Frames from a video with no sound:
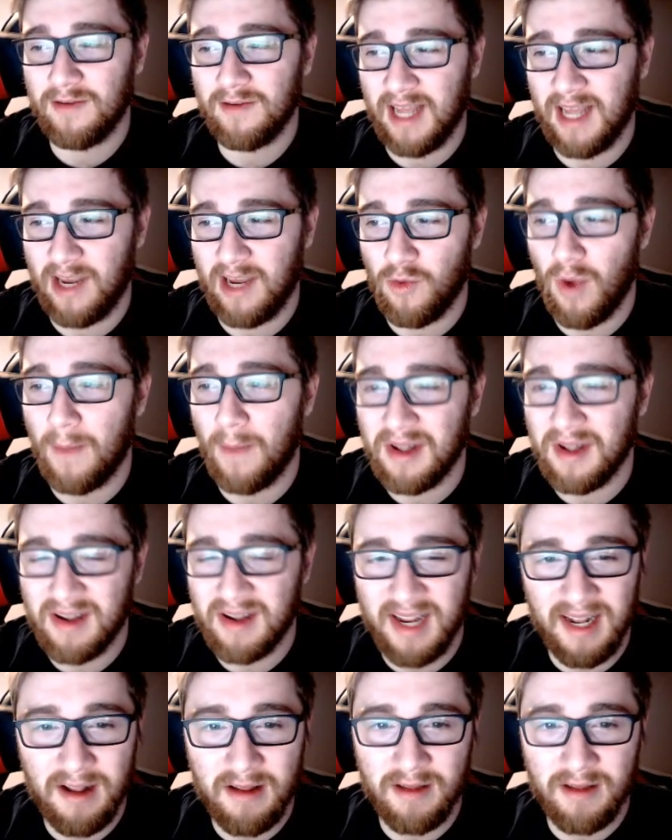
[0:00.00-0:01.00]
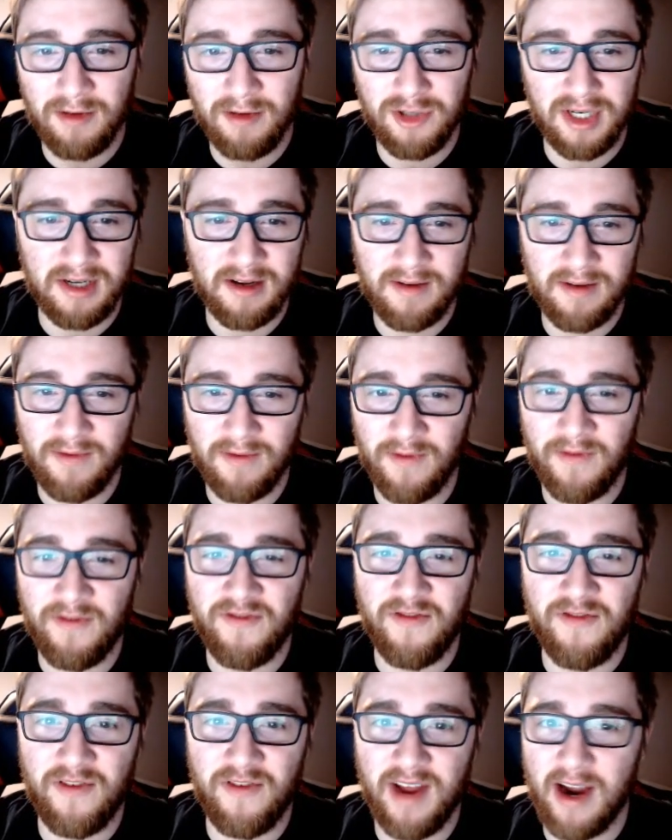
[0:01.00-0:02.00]
weapon skins. They're just
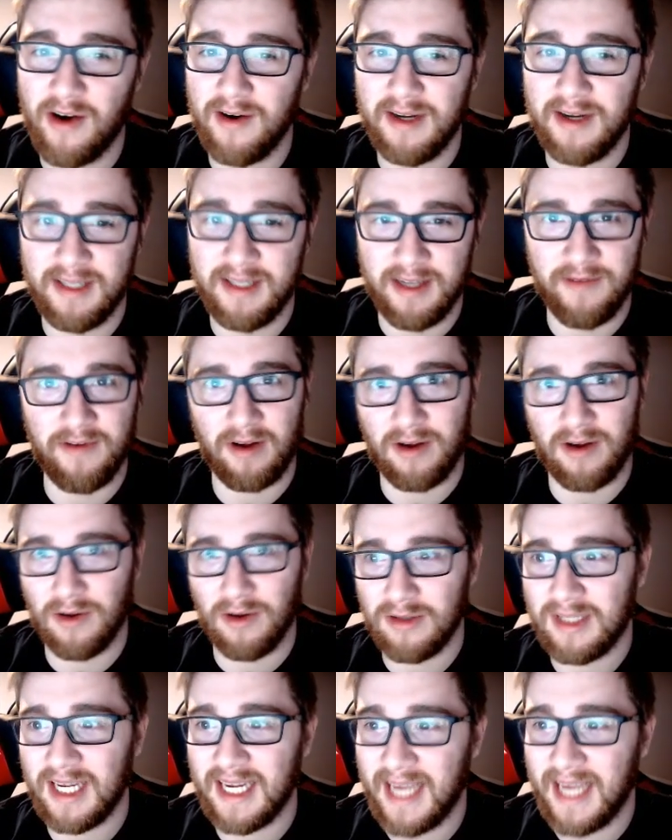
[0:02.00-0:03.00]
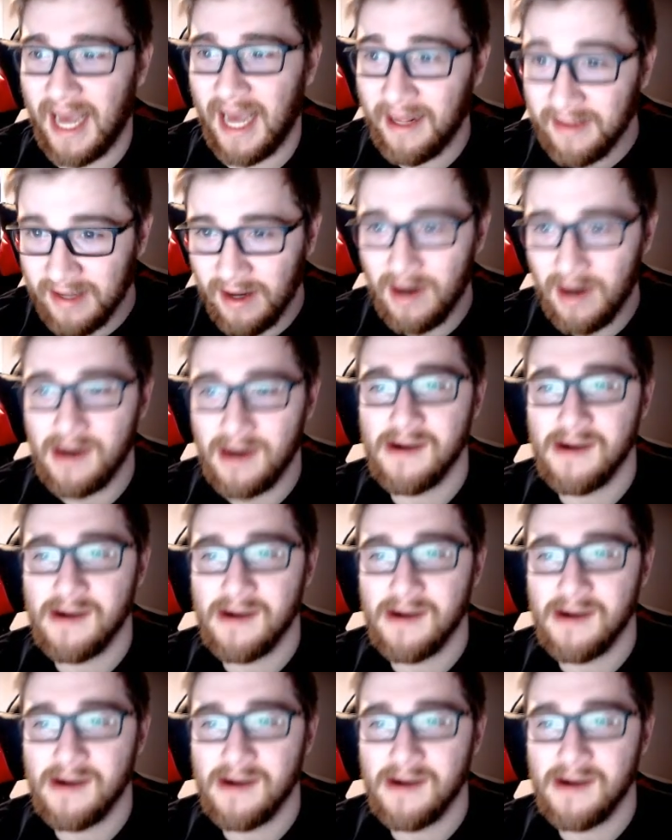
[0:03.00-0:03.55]
very difficult to get.